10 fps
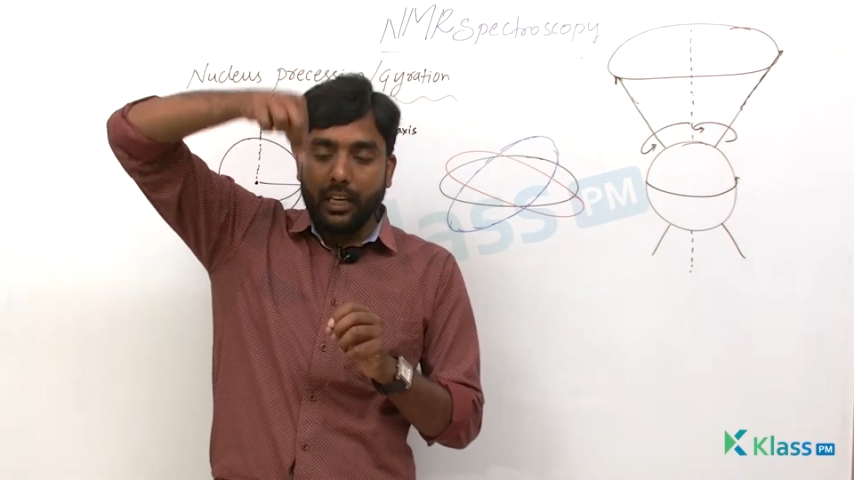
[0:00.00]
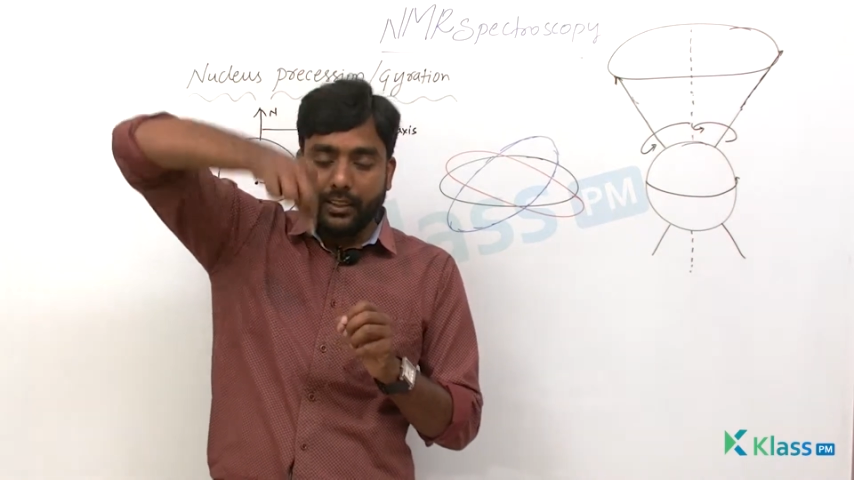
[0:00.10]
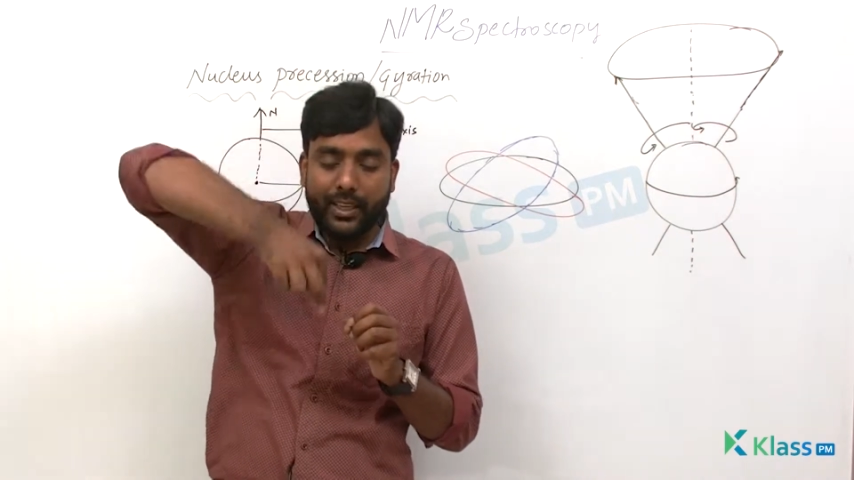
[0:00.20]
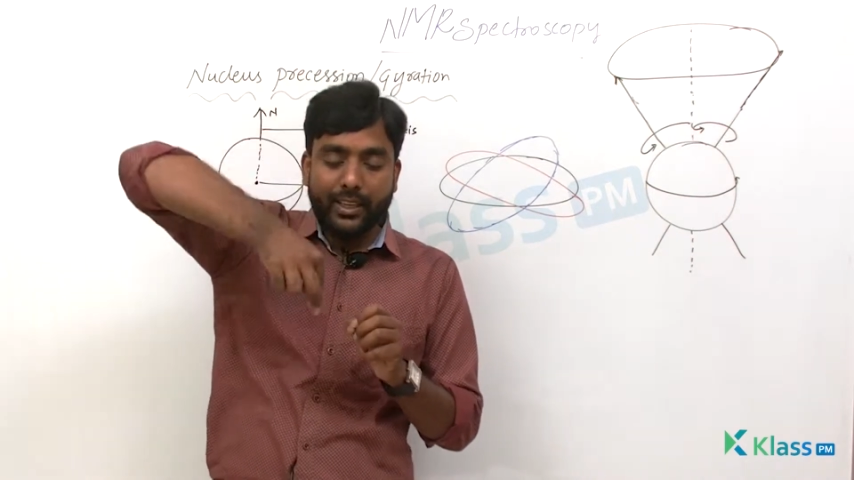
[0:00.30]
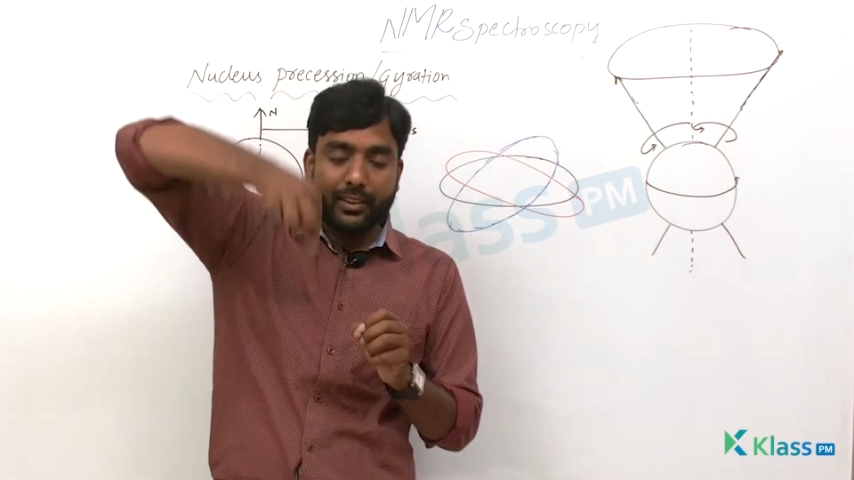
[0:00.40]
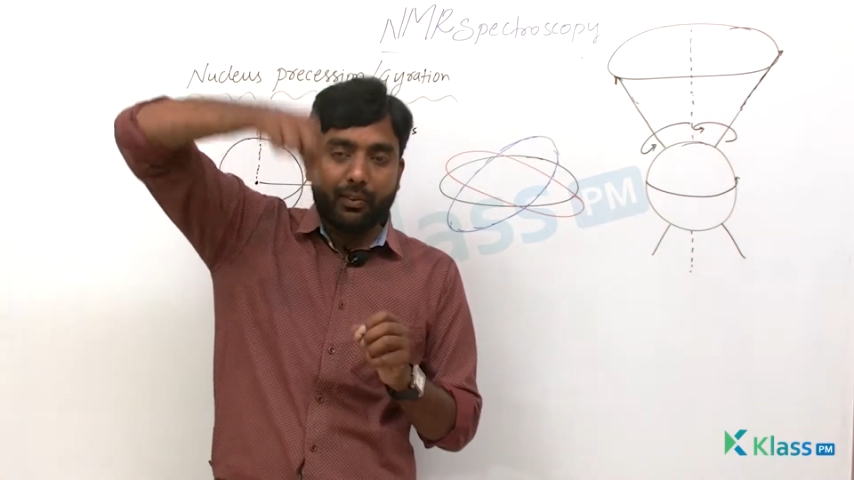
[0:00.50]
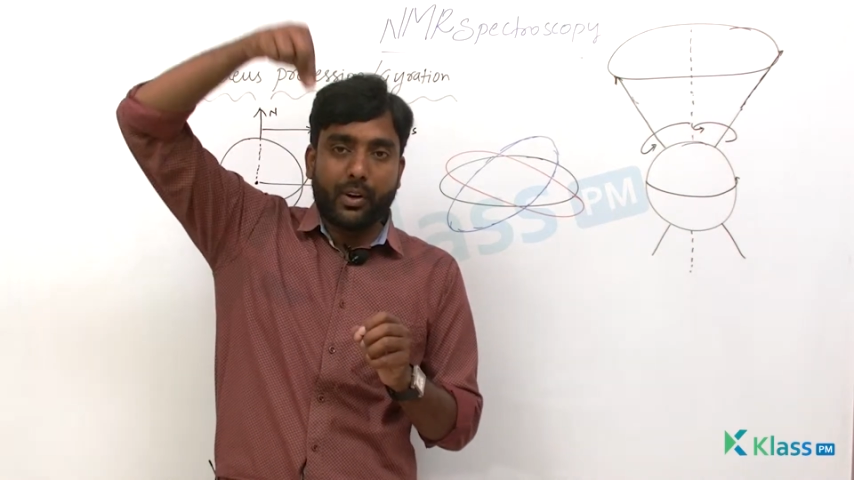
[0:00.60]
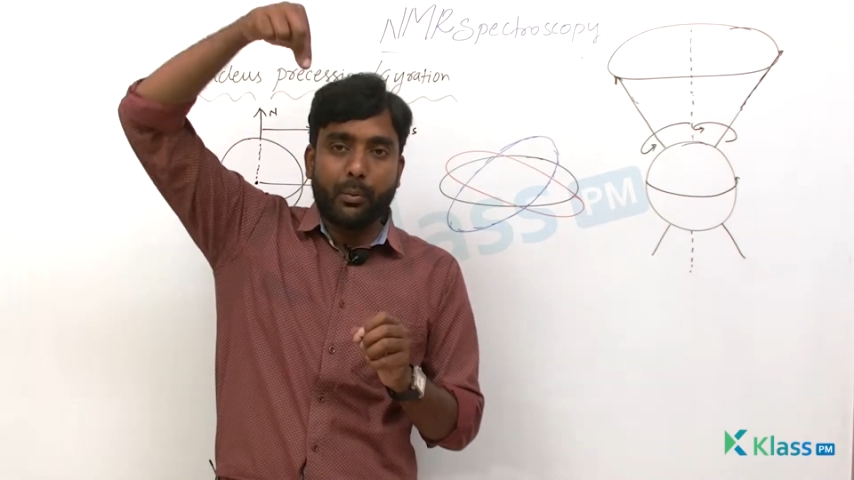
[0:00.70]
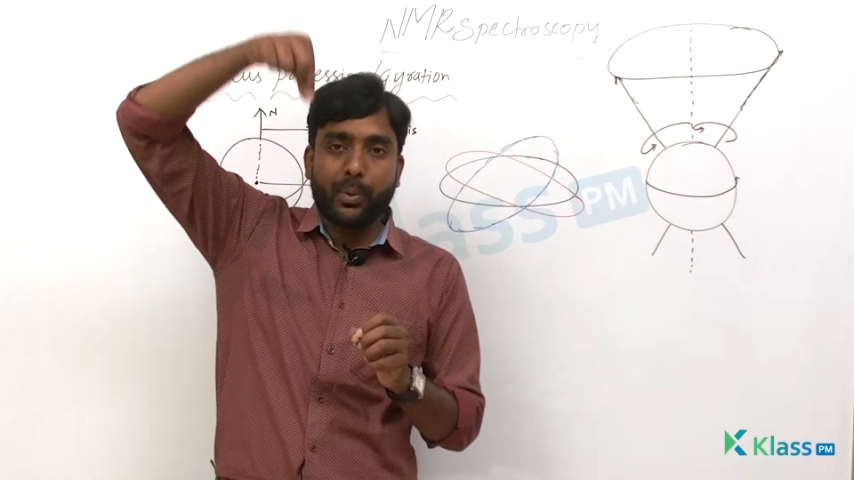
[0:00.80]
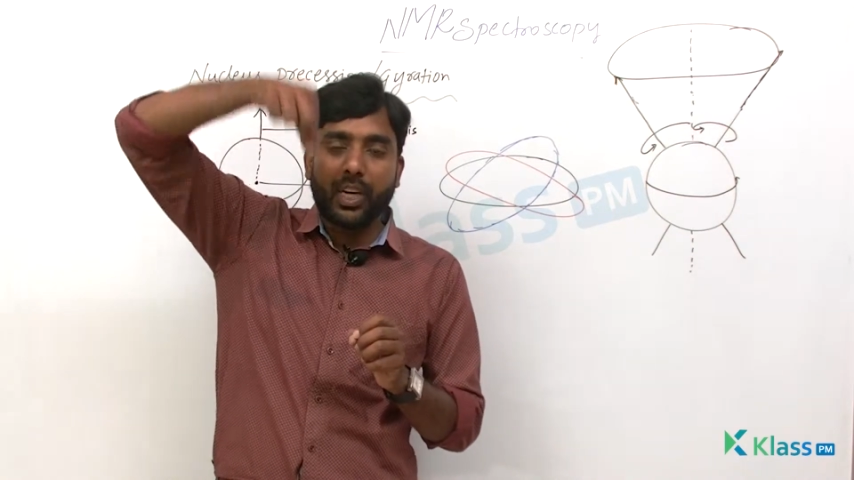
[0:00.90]
there is a
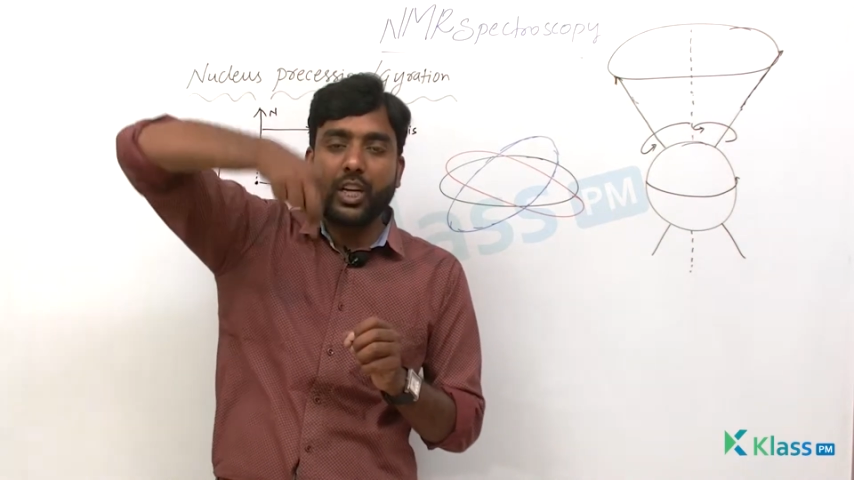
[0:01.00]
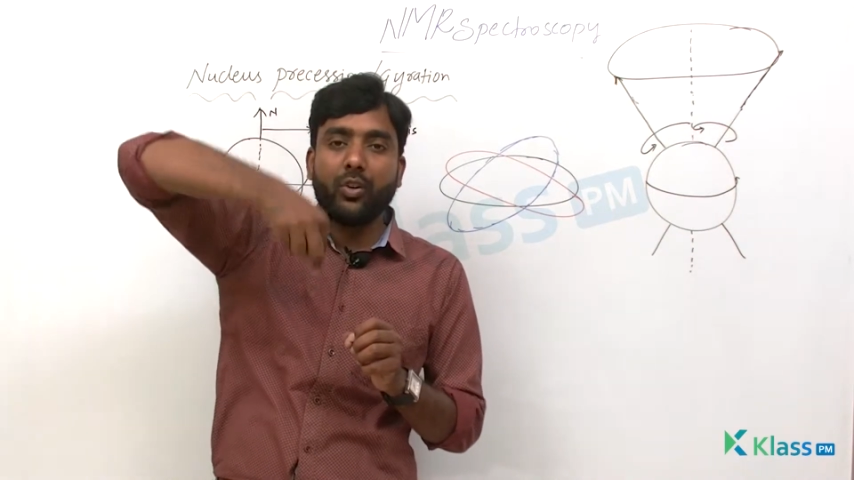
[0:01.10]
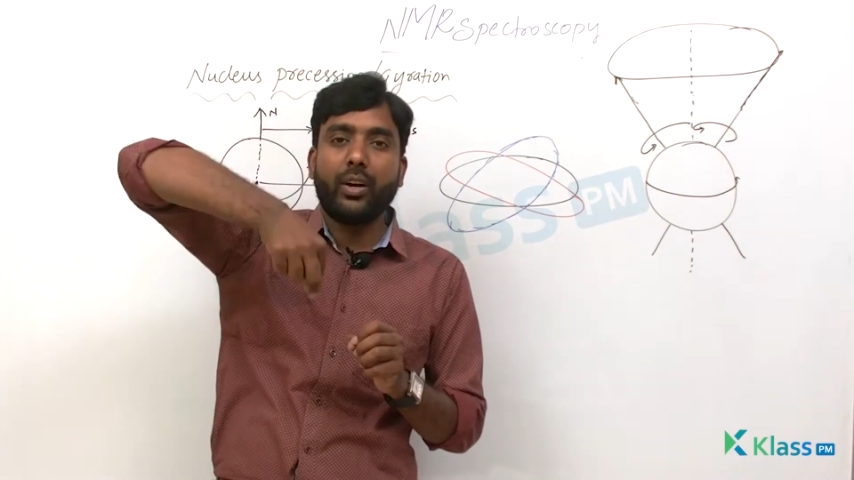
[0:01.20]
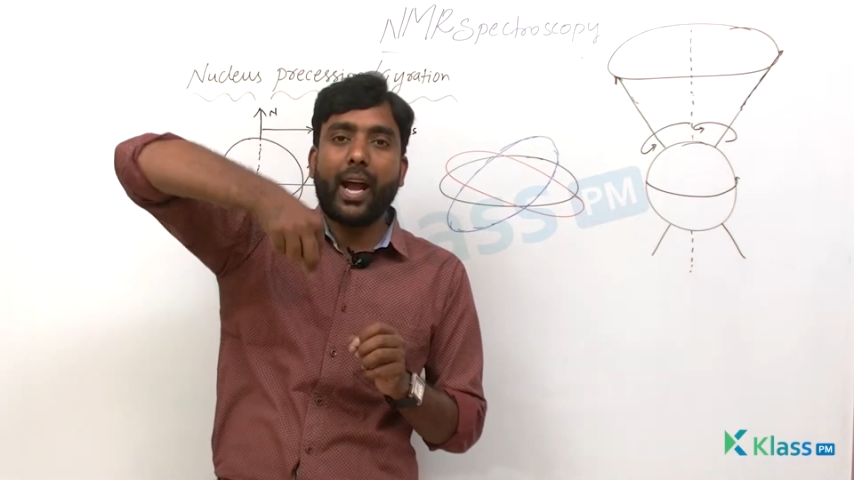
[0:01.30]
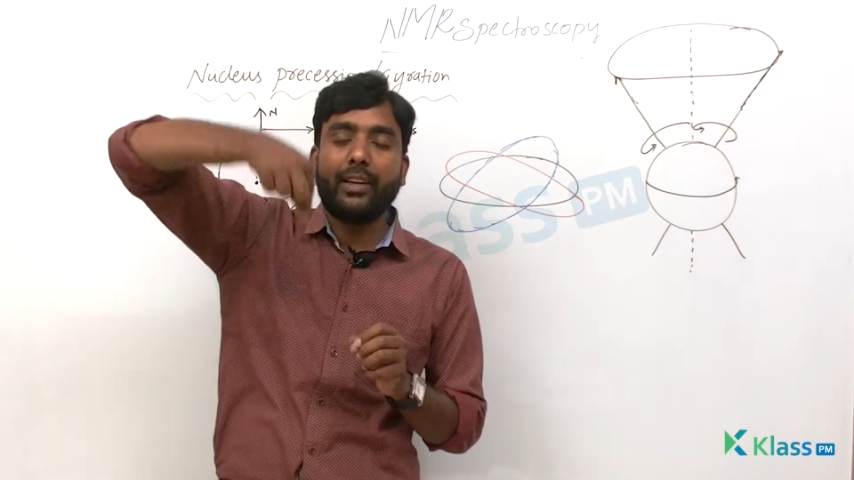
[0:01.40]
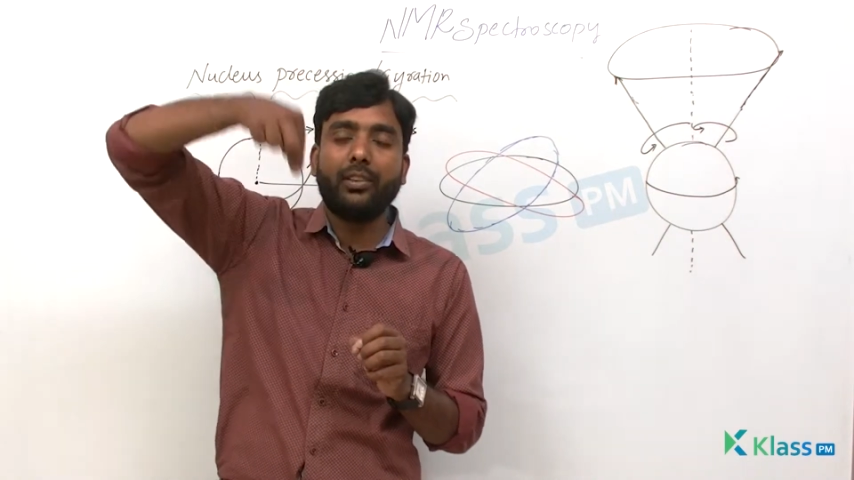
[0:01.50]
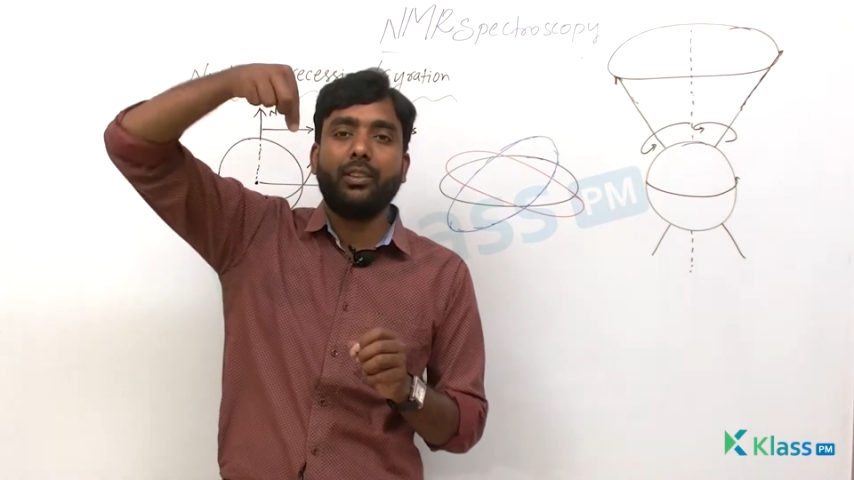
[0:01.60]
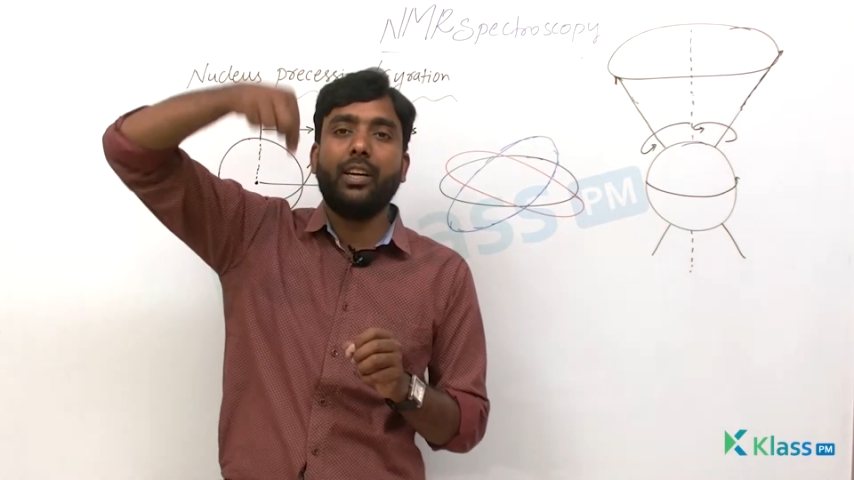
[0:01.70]
one particular axis